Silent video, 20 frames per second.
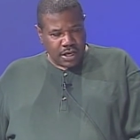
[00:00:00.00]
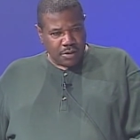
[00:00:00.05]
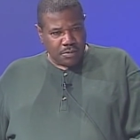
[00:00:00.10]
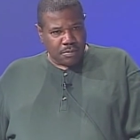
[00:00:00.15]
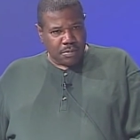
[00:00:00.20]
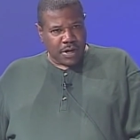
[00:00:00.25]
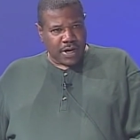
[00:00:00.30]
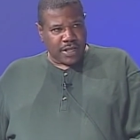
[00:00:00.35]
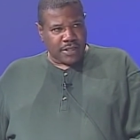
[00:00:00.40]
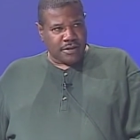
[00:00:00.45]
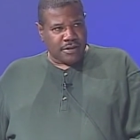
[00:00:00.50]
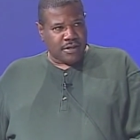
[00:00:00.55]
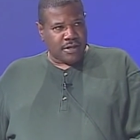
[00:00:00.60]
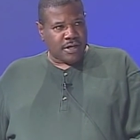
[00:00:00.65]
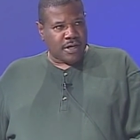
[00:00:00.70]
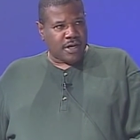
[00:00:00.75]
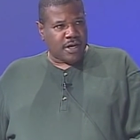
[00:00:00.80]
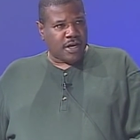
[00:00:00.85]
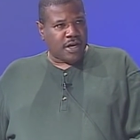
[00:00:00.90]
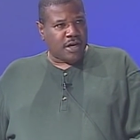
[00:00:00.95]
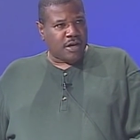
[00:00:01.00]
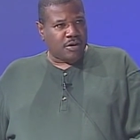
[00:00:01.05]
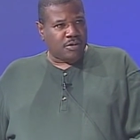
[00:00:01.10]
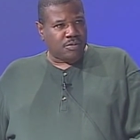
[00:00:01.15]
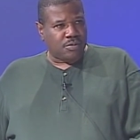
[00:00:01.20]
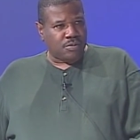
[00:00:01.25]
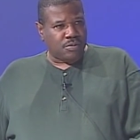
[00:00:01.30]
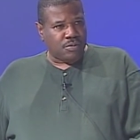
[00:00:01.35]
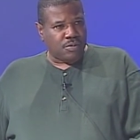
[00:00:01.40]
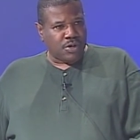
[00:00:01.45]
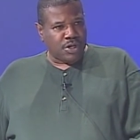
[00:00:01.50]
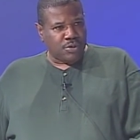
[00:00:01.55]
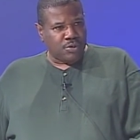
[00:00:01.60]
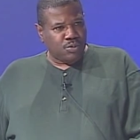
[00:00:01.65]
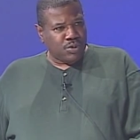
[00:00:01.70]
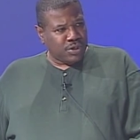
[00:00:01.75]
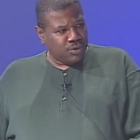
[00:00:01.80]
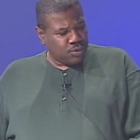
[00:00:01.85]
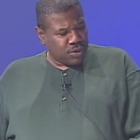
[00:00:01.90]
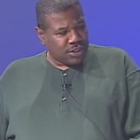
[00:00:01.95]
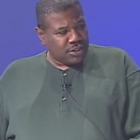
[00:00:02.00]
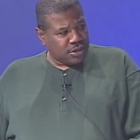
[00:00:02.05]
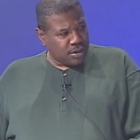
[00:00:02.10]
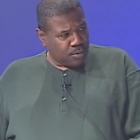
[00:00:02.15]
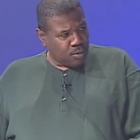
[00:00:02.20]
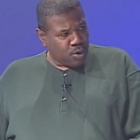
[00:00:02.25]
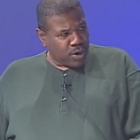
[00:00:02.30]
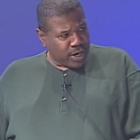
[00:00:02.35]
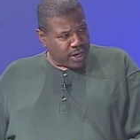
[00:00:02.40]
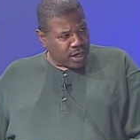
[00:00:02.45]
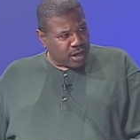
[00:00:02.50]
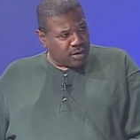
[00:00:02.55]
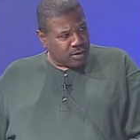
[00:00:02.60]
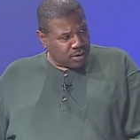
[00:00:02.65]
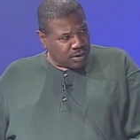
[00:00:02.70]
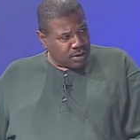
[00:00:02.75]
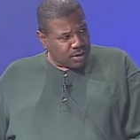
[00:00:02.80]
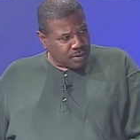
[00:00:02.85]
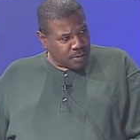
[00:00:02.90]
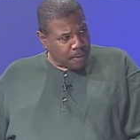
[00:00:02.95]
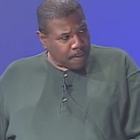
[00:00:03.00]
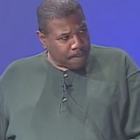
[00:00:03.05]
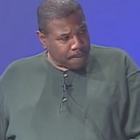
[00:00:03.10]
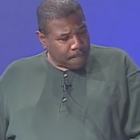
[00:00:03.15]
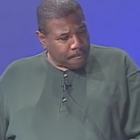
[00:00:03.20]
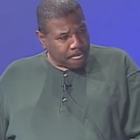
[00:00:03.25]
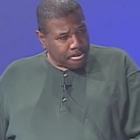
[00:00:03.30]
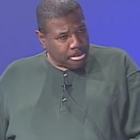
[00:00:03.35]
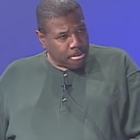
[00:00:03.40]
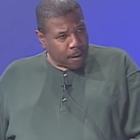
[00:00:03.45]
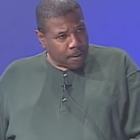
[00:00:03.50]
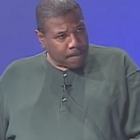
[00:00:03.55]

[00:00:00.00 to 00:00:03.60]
But uh, we, we, wish him well. Mm.